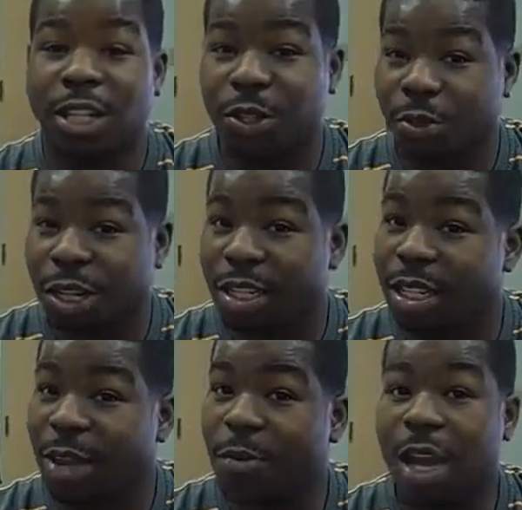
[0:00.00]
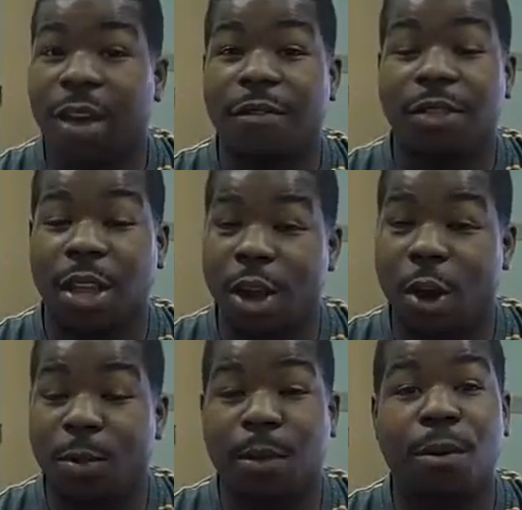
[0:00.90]
As Greedy said, we have the
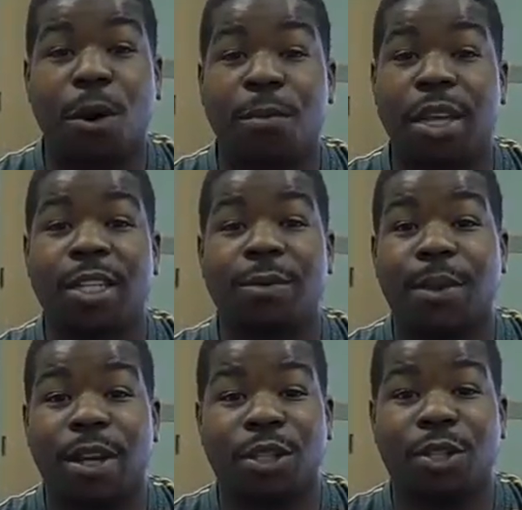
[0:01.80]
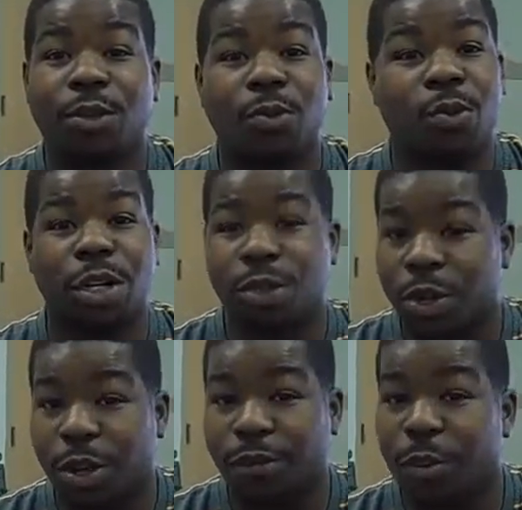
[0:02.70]
Home of the Po Man special where, you
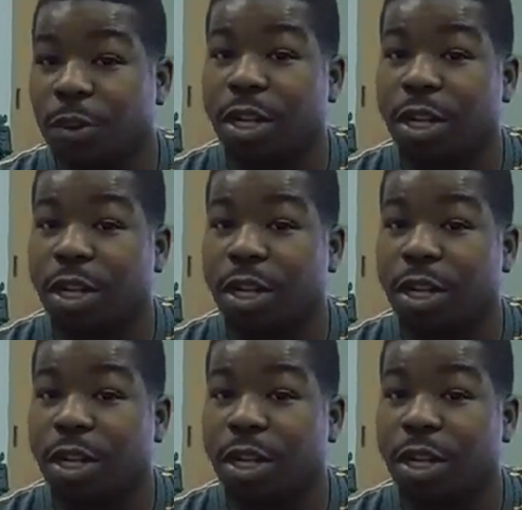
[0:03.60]
know, if you're